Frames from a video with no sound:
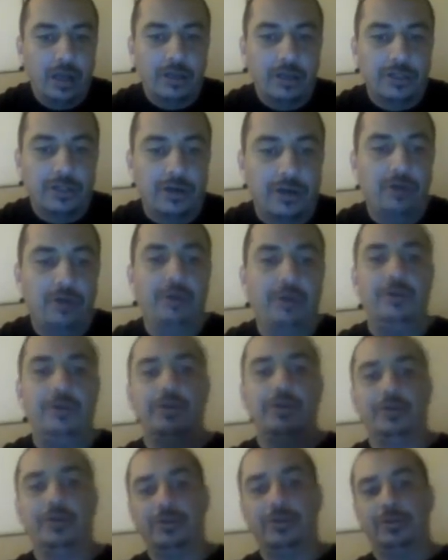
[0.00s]
So
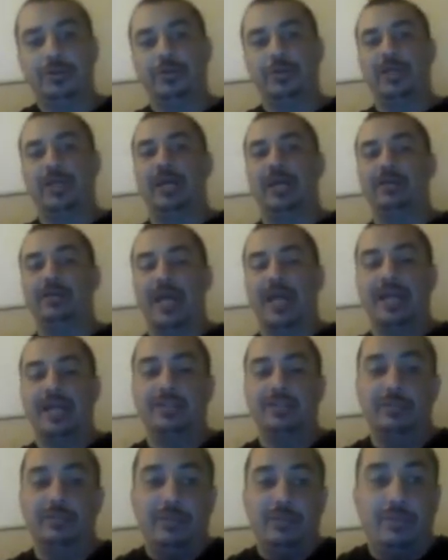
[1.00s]
your title tag
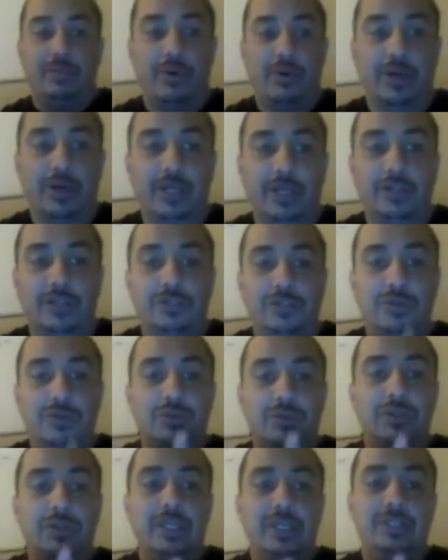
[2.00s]
is going to be important because
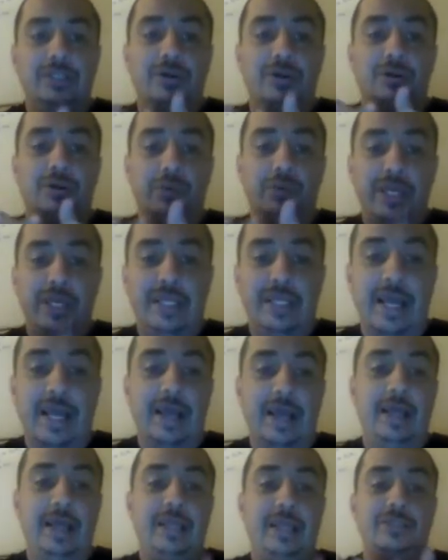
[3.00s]
Google is going to read
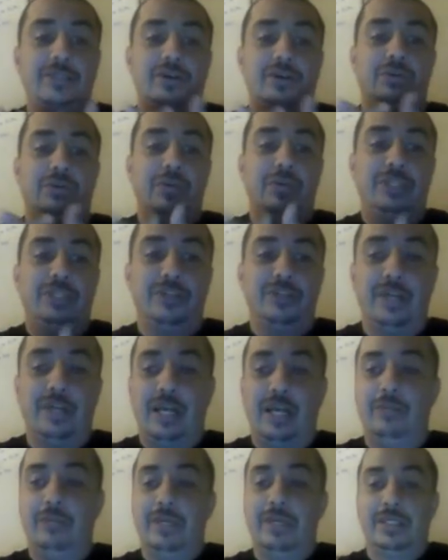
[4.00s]
that. It's going to read certain
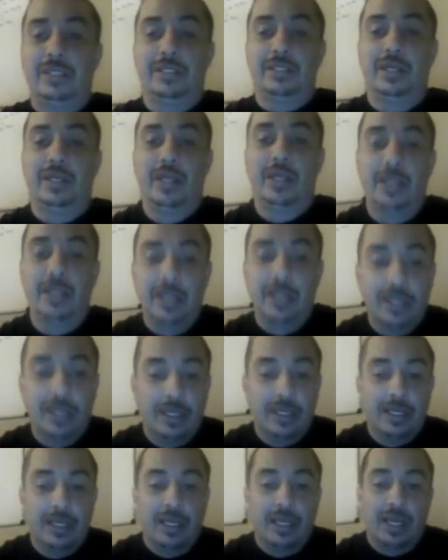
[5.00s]
elements.
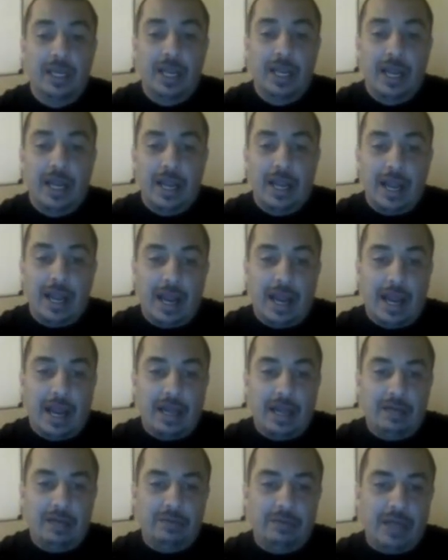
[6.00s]

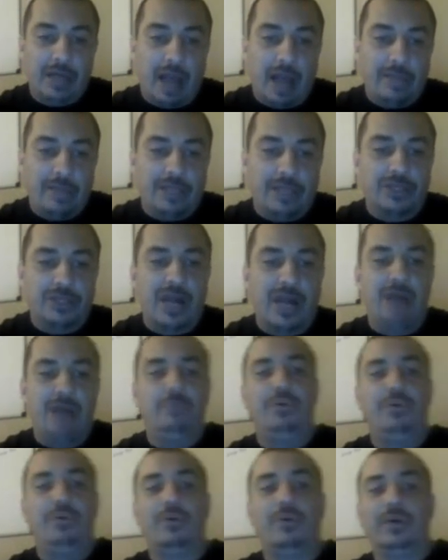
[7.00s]
I'm not sure
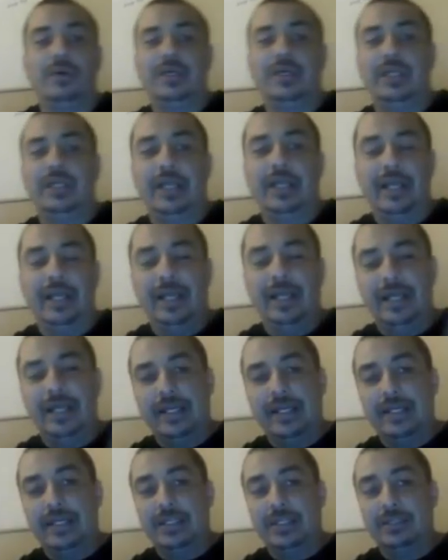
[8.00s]
how important it
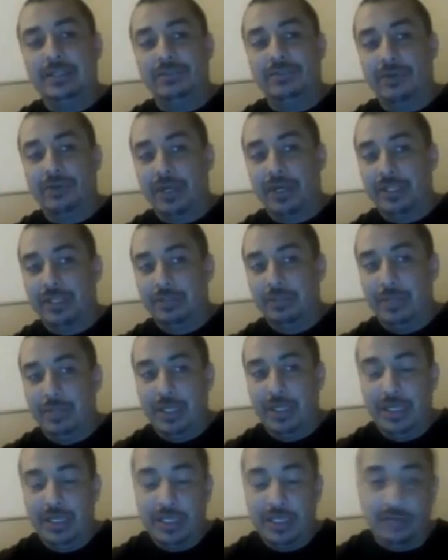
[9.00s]
is for it to
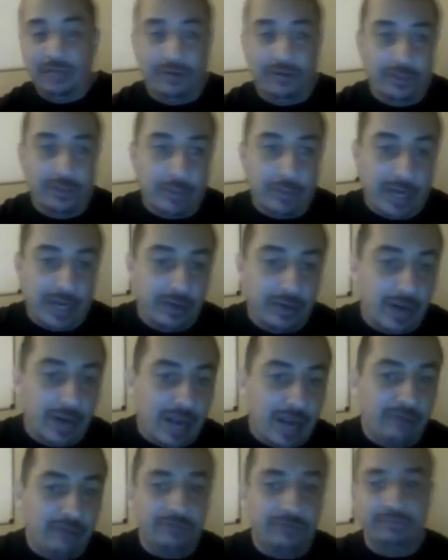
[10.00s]
be in the first
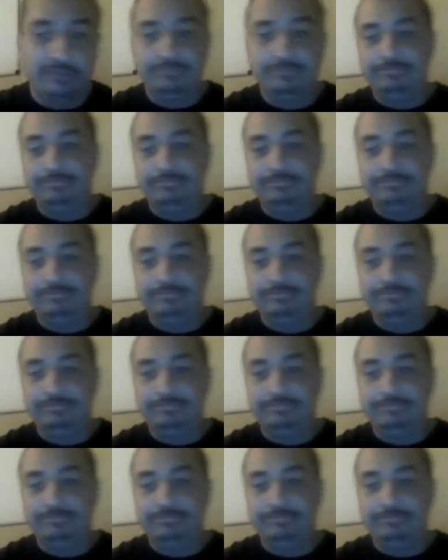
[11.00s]
paragraph.